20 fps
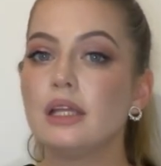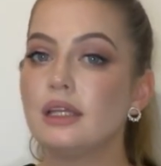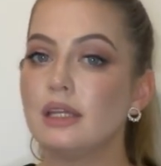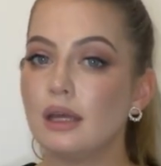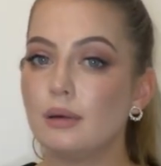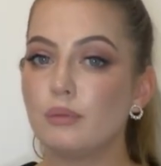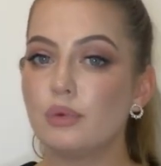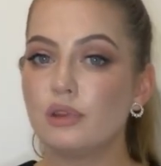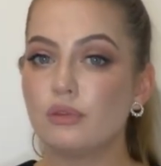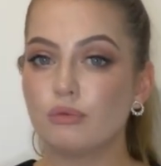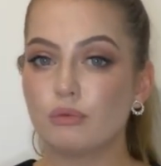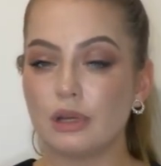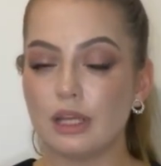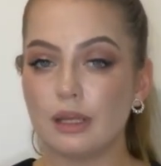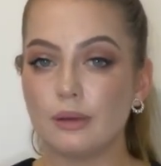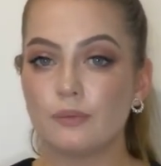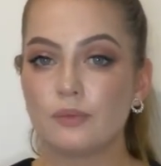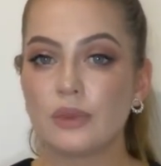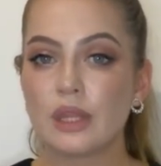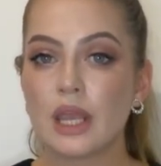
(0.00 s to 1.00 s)
Number
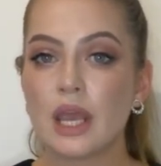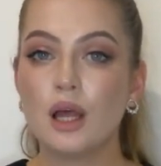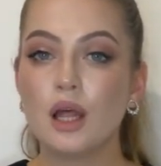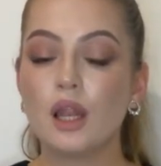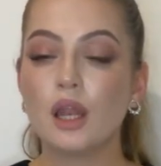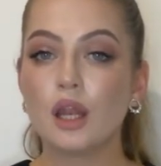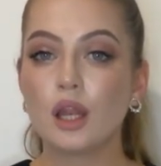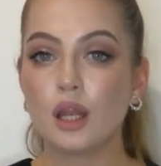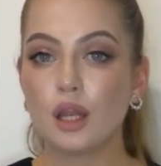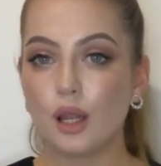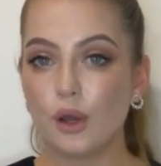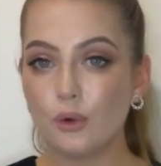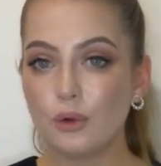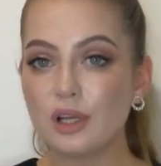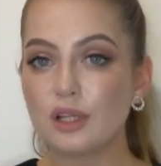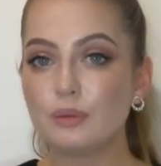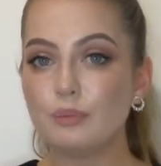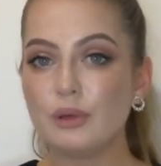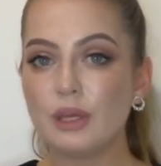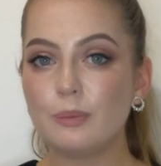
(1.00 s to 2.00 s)
3.
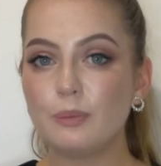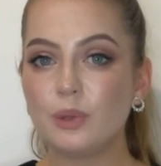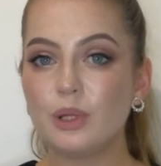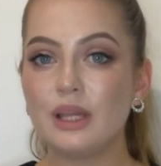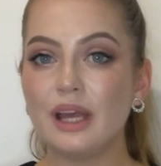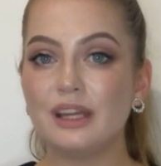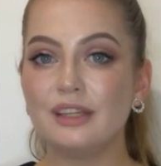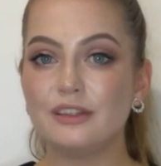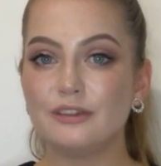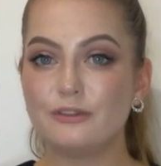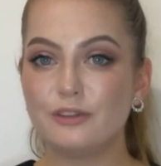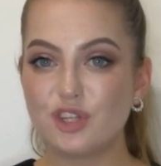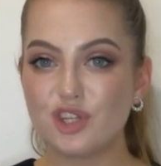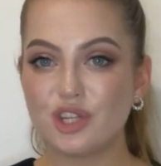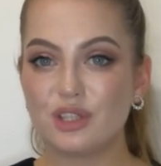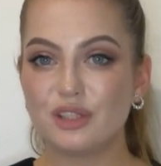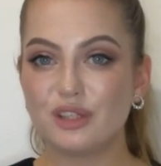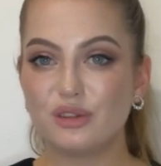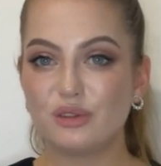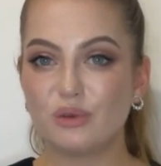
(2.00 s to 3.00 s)
Local people and
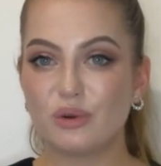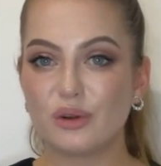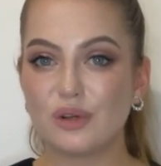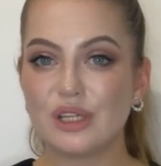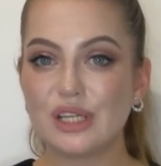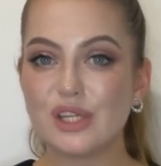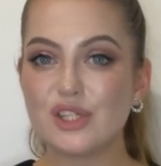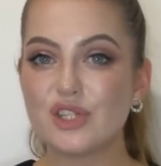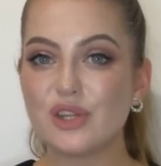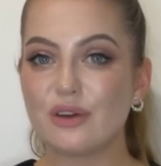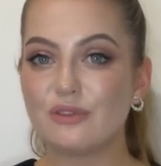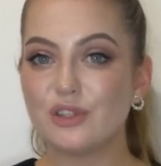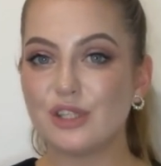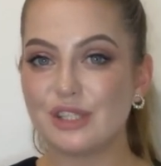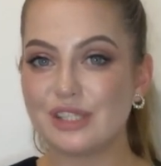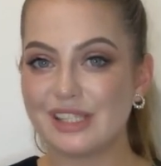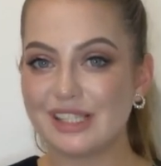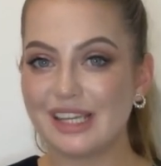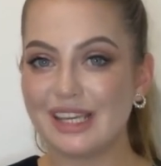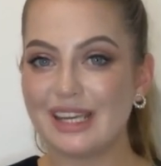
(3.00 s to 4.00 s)
official authorities of the
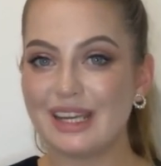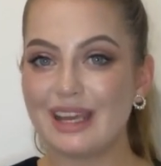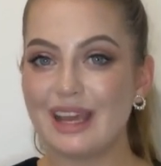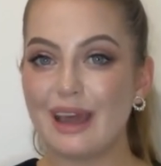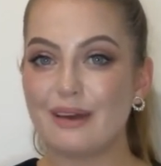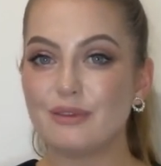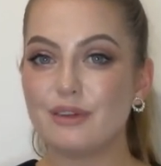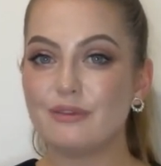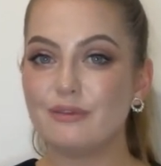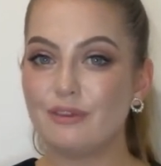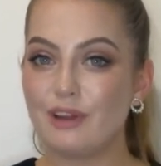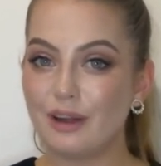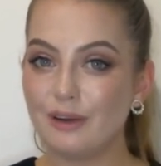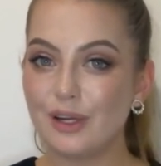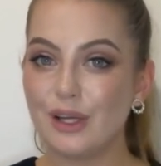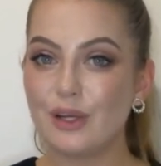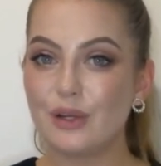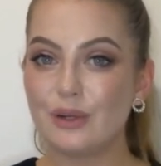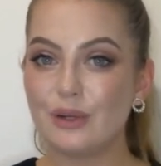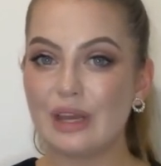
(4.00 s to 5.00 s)
city have a
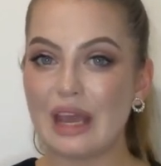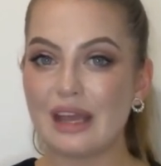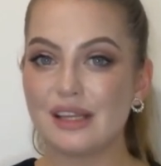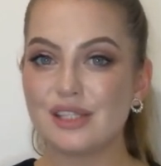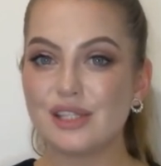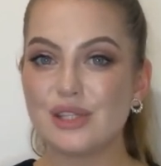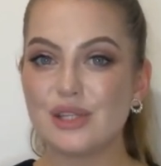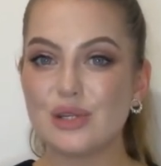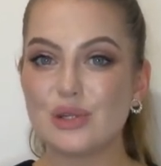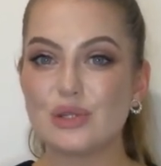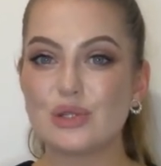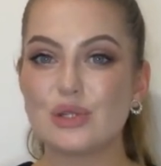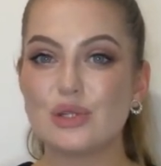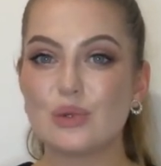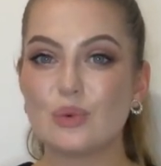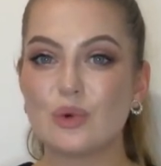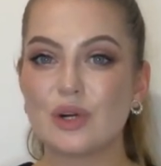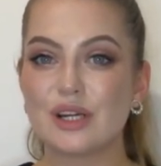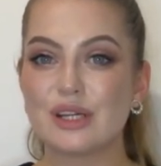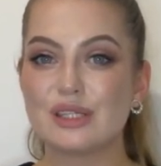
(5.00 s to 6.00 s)
very good attitude
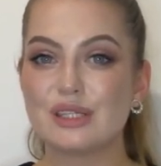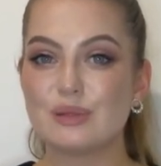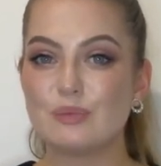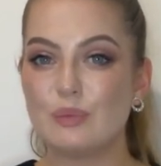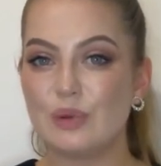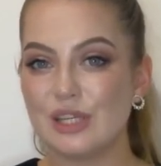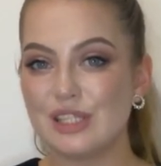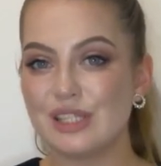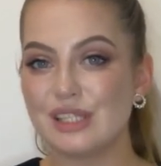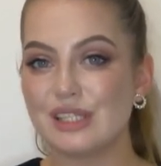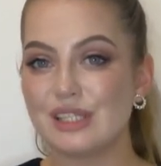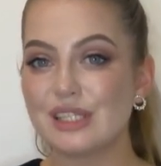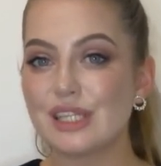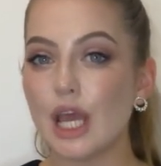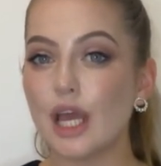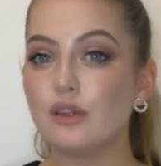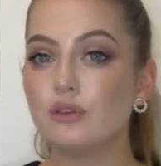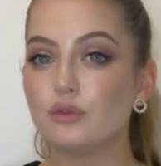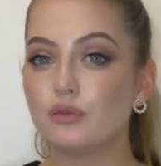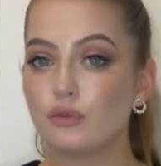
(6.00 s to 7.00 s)
towards business
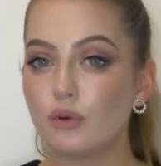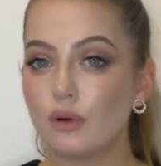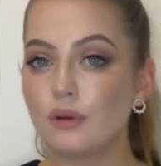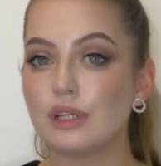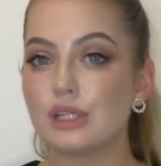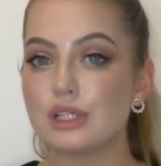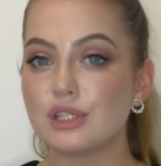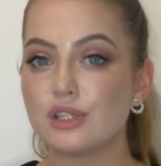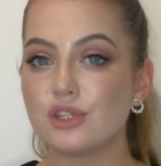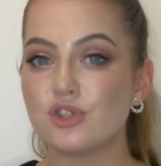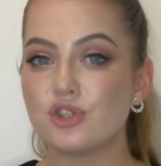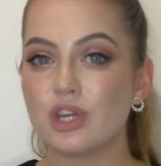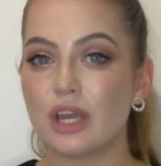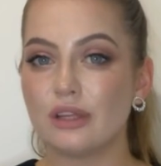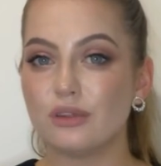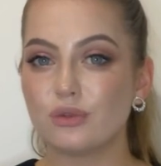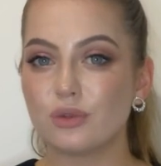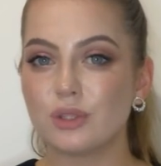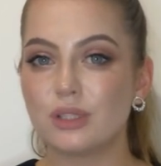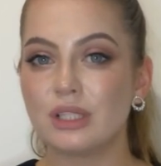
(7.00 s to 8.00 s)
and foreigners in
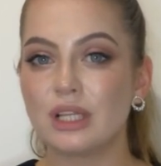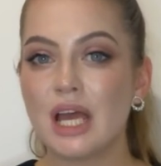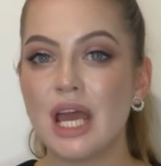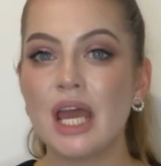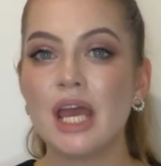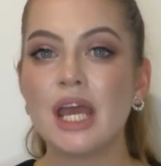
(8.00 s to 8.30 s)
general.